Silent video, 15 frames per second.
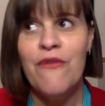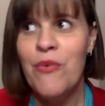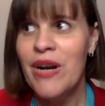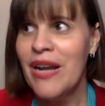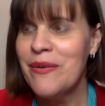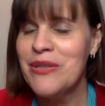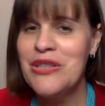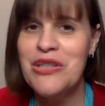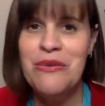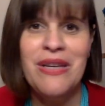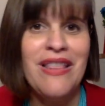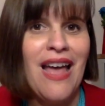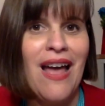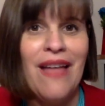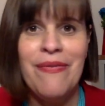When I was doing
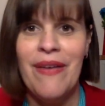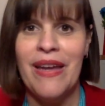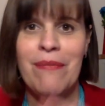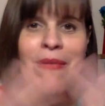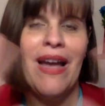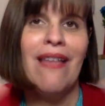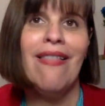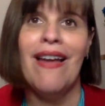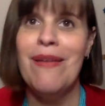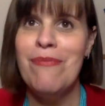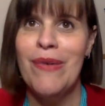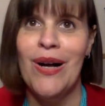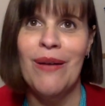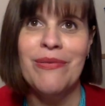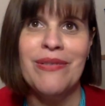that, my light
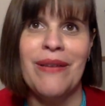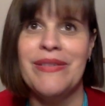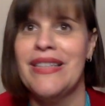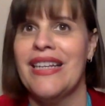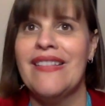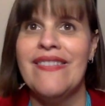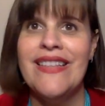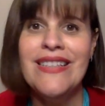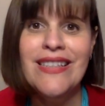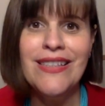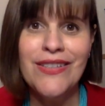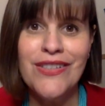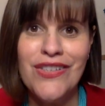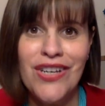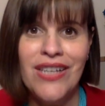bulbs, I was like, this
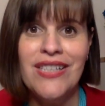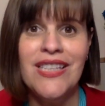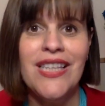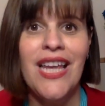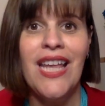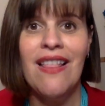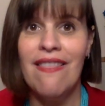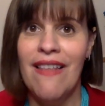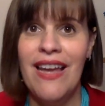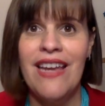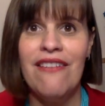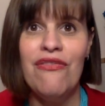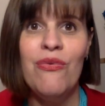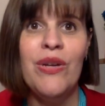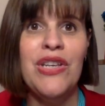is just like
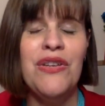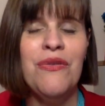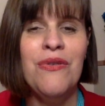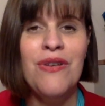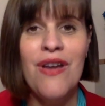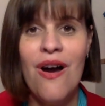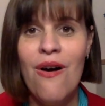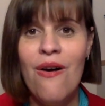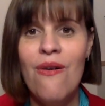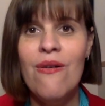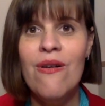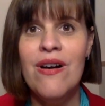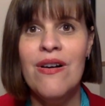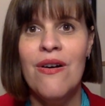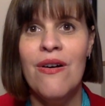life. When you
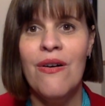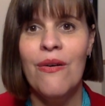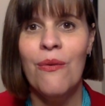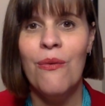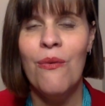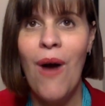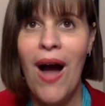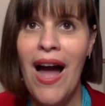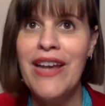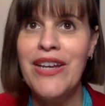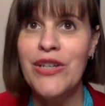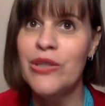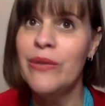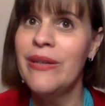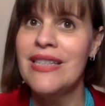know why
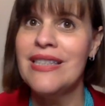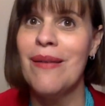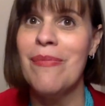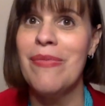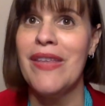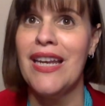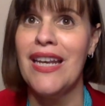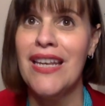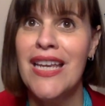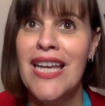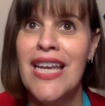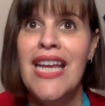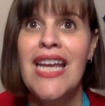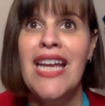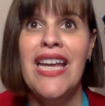you're doing something,
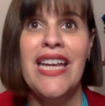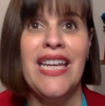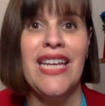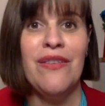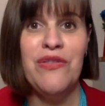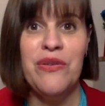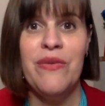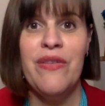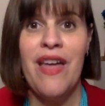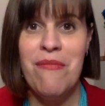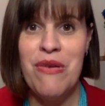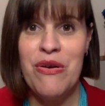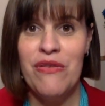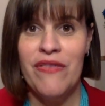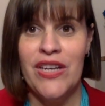it gives you that
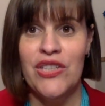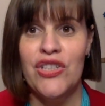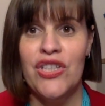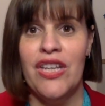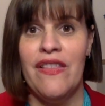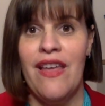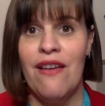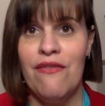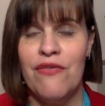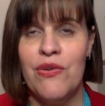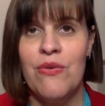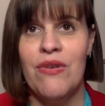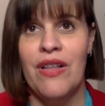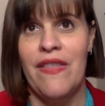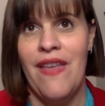motivation and that
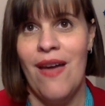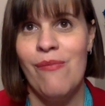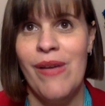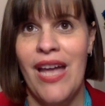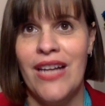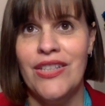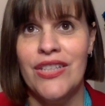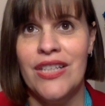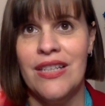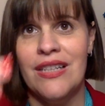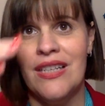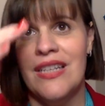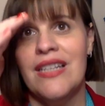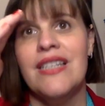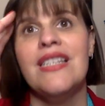fuel and that
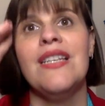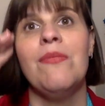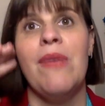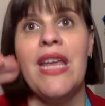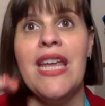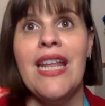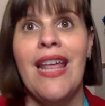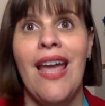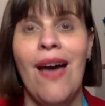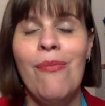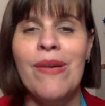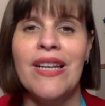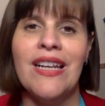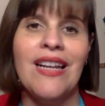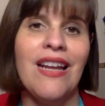passion to make it
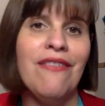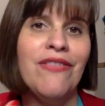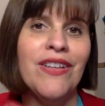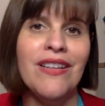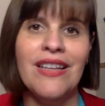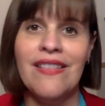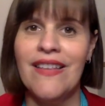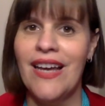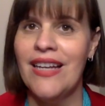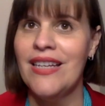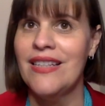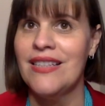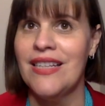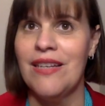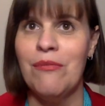happen. And I feel like that
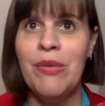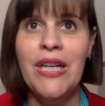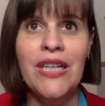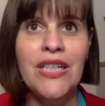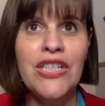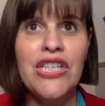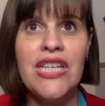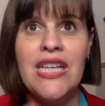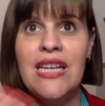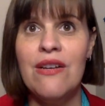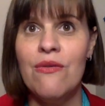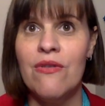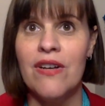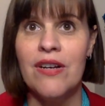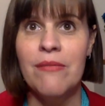is in
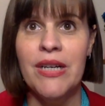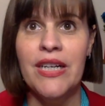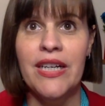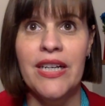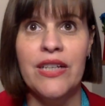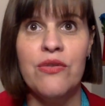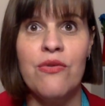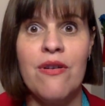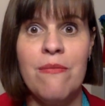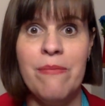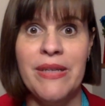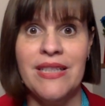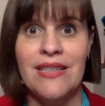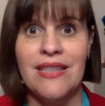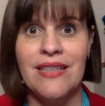parenting or in marriage or in
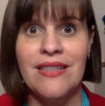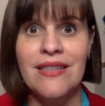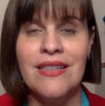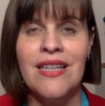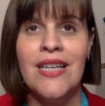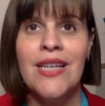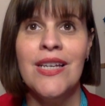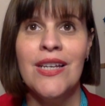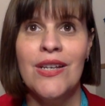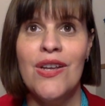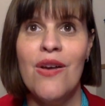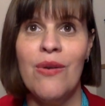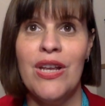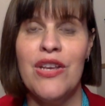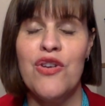business,
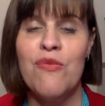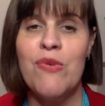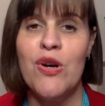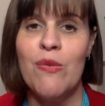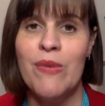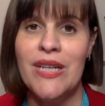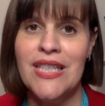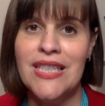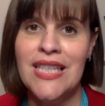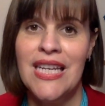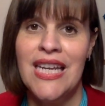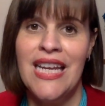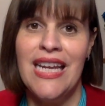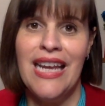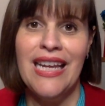knowing your purpose.
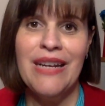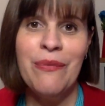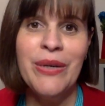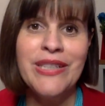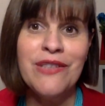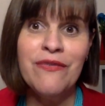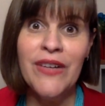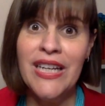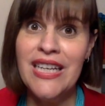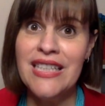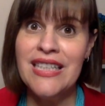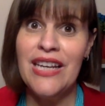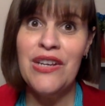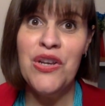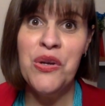And what's funny
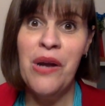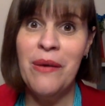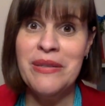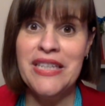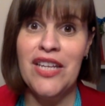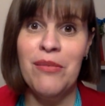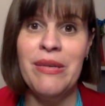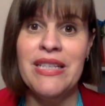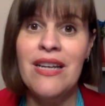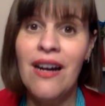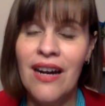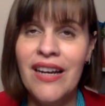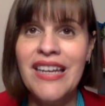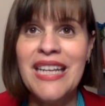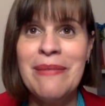is I knew I was going to be
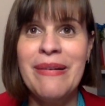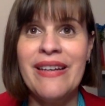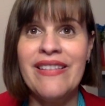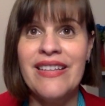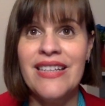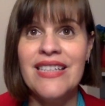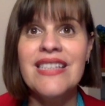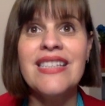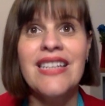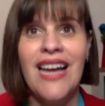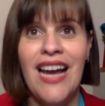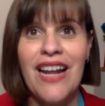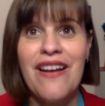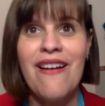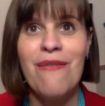talking about this
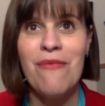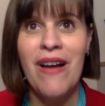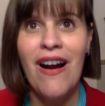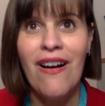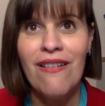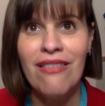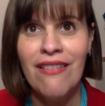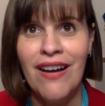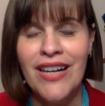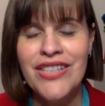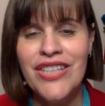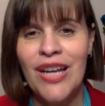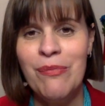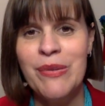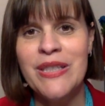on our
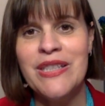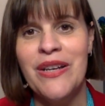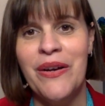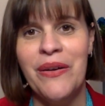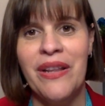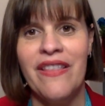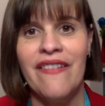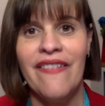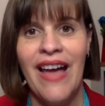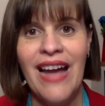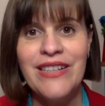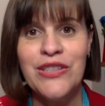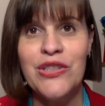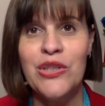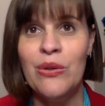launch episode. And the
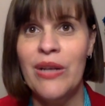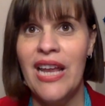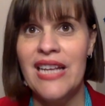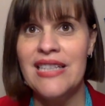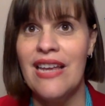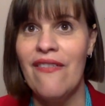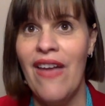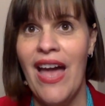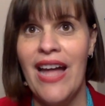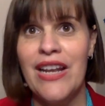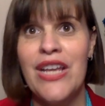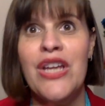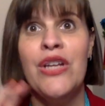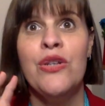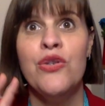last 2 days I've
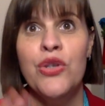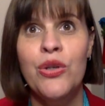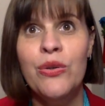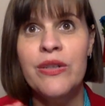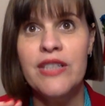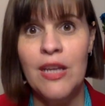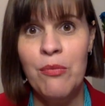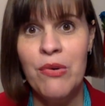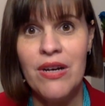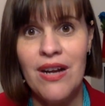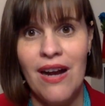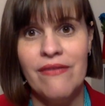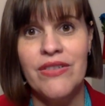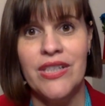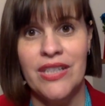had 2 separate
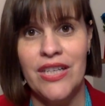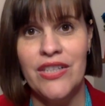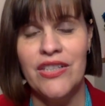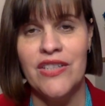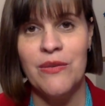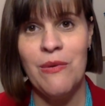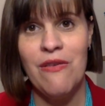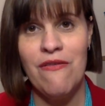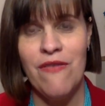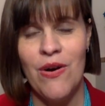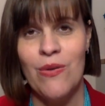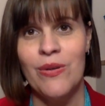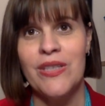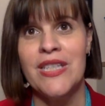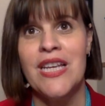conversations with
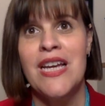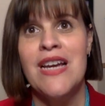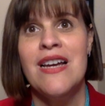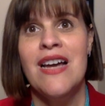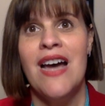folks